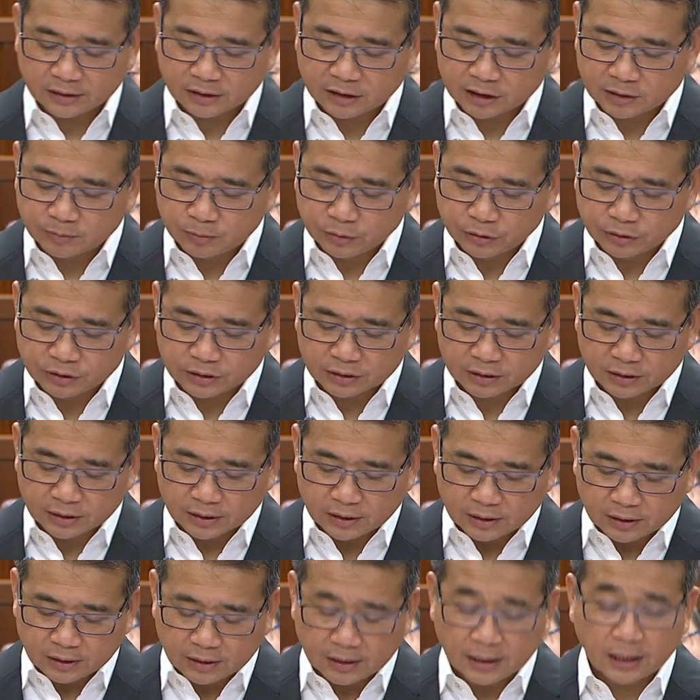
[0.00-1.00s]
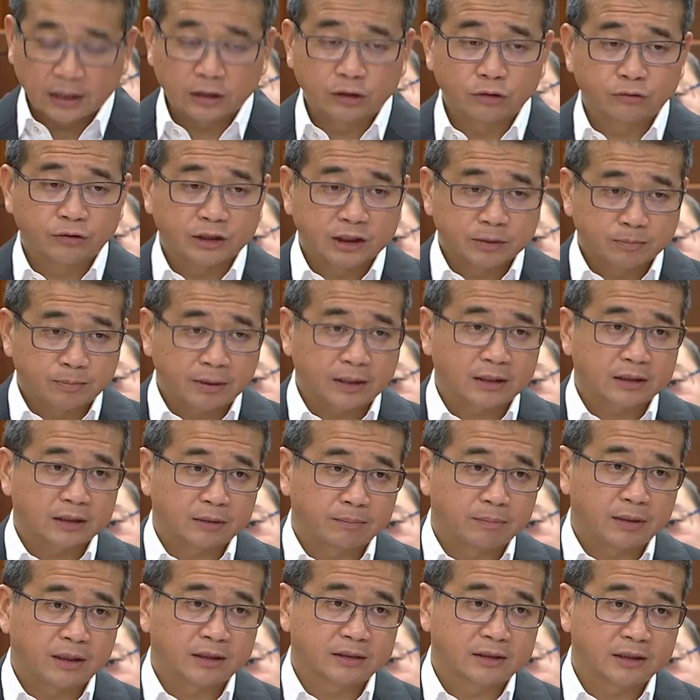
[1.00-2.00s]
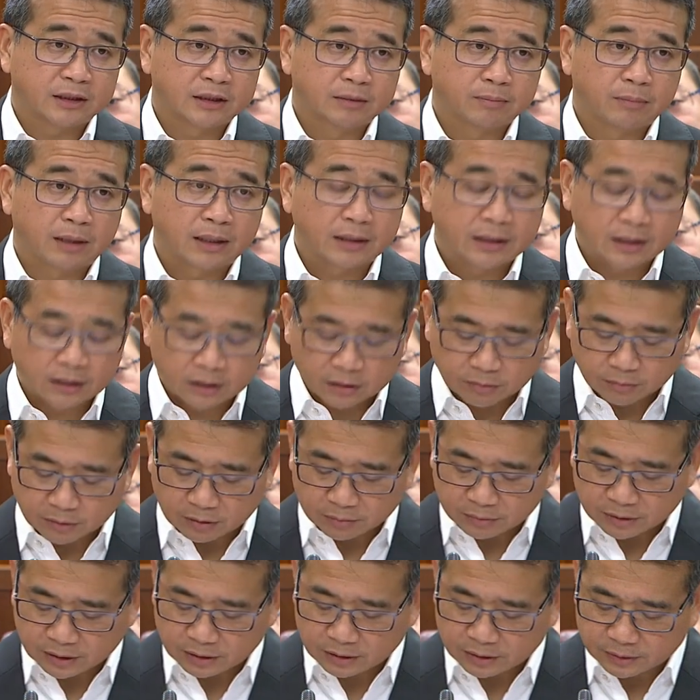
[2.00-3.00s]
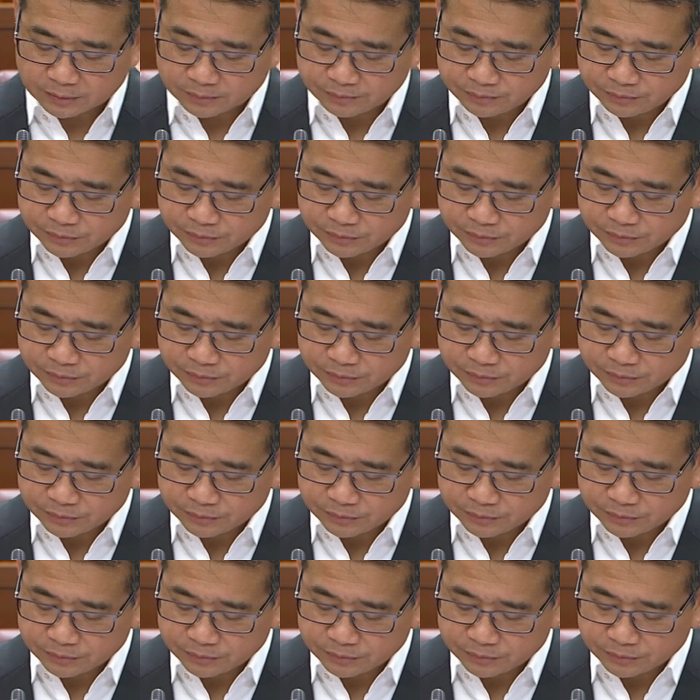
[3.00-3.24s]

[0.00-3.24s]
in the disputes and to respect the parties' binding commitment.